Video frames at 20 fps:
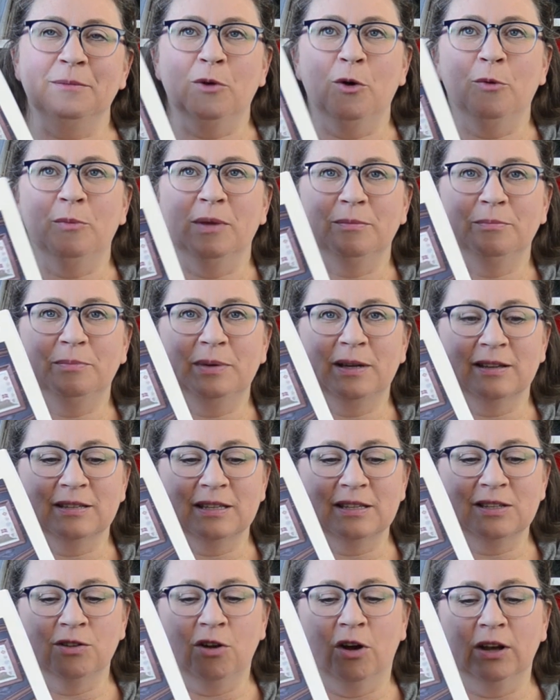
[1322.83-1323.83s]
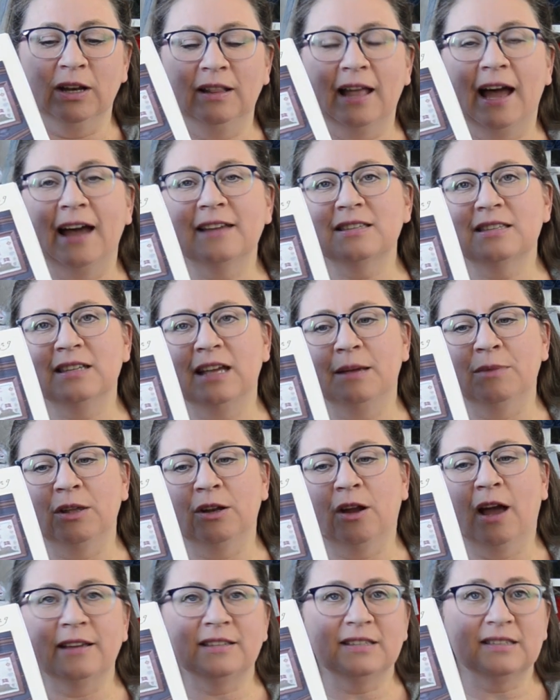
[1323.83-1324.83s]
moment because it's not a last name
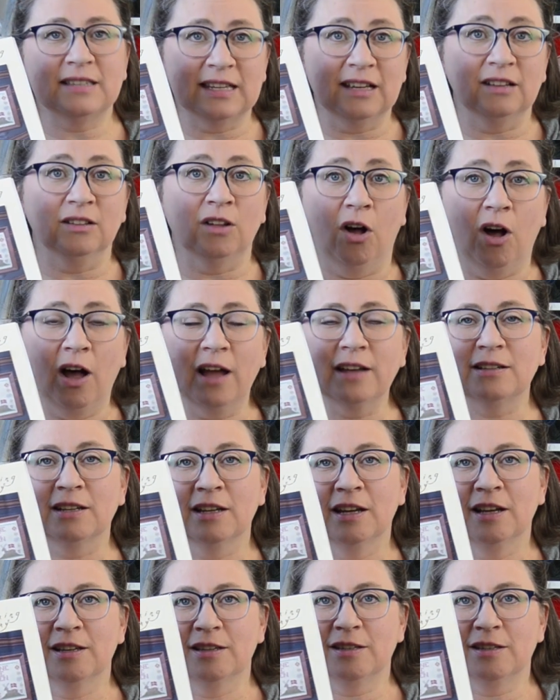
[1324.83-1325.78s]
that I see a lot.